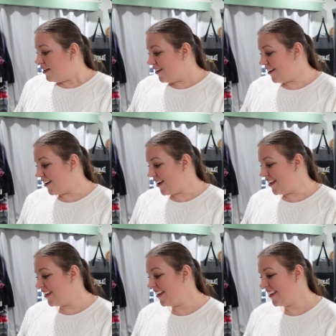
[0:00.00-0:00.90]
All
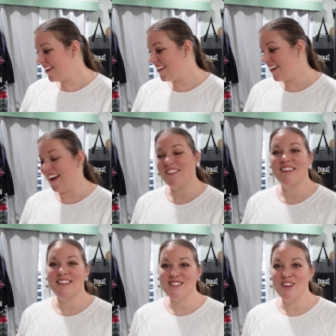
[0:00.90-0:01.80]
right. I
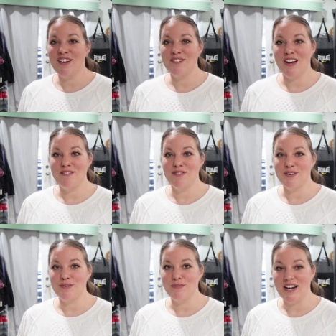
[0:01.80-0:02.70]
think that's all I've got
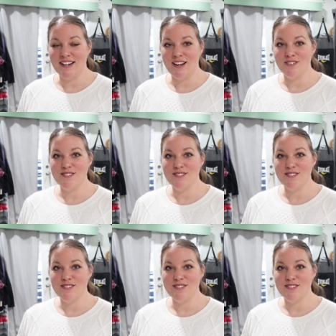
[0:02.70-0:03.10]
for right now.